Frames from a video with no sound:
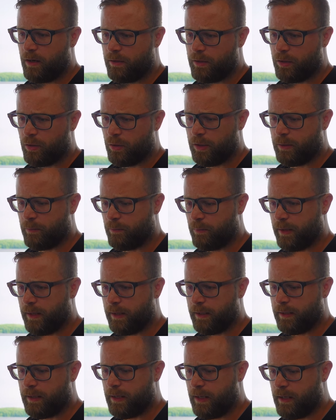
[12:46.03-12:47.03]
You can bring
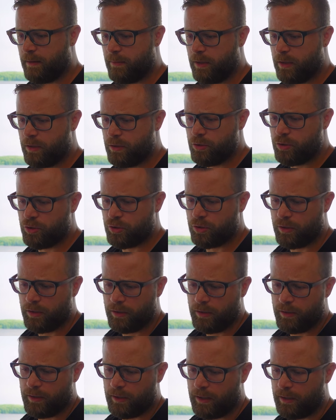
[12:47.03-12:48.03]
in an image
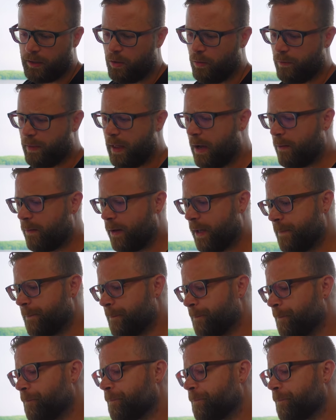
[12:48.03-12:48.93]
and go that way.